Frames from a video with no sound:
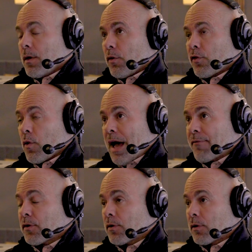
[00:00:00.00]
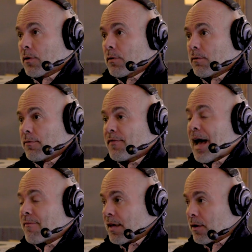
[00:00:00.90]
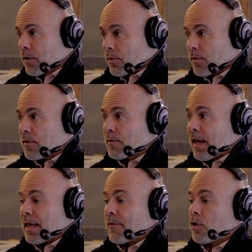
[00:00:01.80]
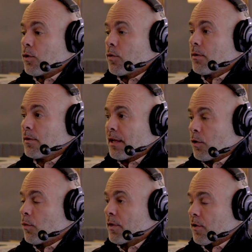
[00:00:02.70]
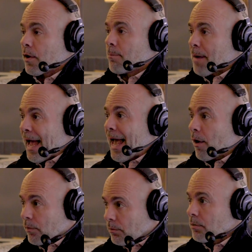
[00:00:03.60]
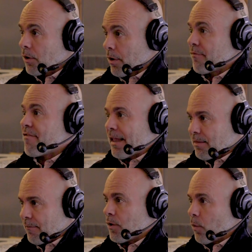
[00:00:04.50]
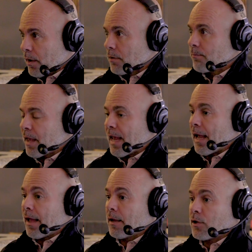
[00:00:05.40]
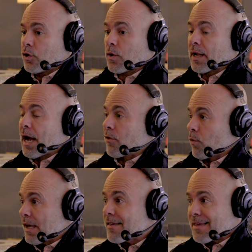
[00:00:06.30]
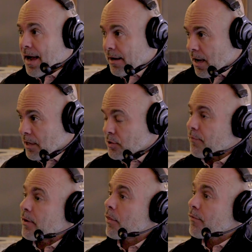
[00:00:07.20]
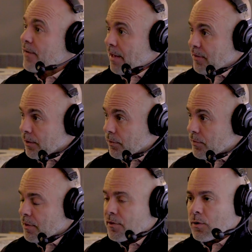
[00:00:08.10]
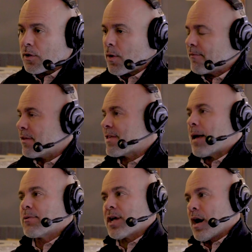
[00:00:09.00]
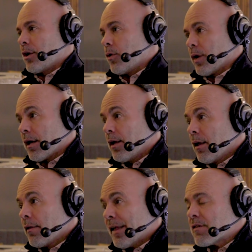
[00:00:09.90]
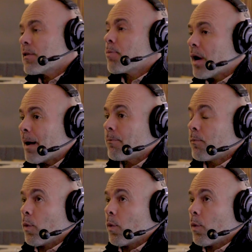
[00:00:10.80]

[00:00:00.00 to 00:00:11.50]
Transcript: So after five years, they give you they do what's called a buyout or an event, if you will, and you can either re-sign a contract for another five years because you, you have to establish continuity. That's the problem.